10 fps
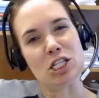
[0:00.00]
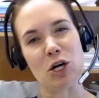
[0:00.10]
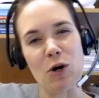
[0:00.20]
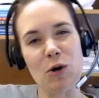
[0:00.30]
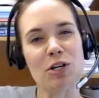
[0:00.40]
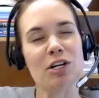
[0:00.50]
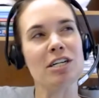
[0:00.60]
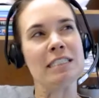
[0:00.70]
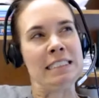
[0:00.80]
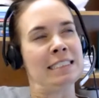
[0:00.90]

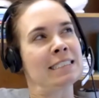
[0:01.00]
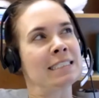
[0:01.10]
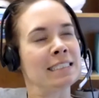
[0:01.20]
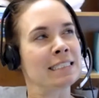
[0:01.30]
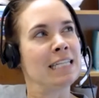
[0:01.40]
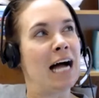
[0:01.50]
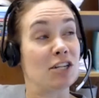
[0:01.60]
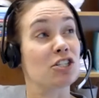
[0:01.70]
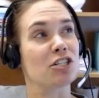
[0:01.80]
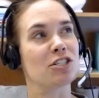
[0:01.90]
Total, I
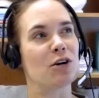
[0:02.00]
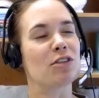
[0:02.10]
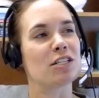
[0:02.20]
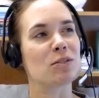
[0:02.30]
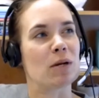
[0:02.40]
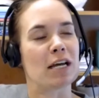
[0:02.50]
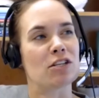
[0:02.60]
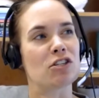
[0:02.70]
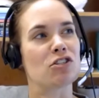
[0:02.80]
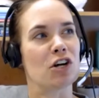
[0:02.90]
should know this, but I
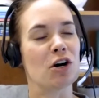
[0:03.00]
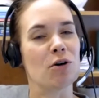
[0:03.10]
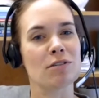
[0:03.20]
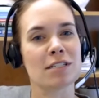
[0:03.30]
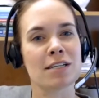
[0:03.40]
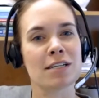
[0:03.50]
don't.